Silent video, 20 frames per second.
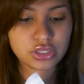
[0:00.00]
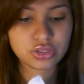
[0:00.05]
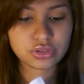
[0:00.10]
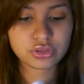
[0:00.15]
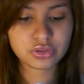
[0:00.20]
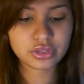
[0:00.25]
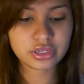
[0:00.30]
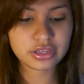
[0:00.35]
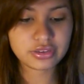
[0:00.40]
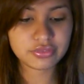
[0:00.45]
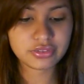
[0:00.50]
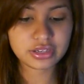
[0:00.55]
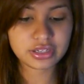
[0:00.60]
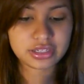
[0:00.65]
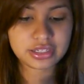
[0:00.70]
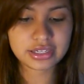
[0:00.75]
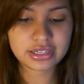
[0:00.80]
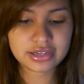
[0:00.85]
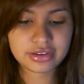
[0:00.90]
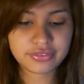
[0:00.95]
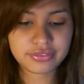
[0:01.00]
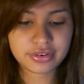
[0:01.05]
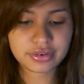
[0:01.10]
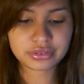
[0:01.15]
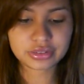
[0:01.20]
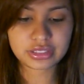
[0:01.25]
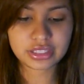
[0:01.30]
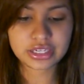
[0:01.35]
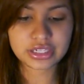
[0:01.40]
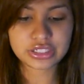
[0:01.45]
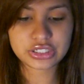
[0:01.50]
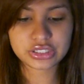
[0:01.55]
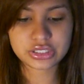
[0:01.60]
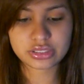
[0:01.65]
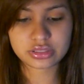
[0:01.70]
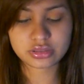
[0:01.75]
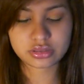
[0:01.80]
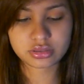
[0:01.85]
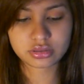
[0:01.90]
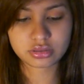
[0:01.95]
you don't even need a
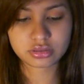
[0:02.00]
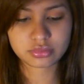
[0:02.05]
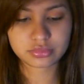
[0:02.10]
foundation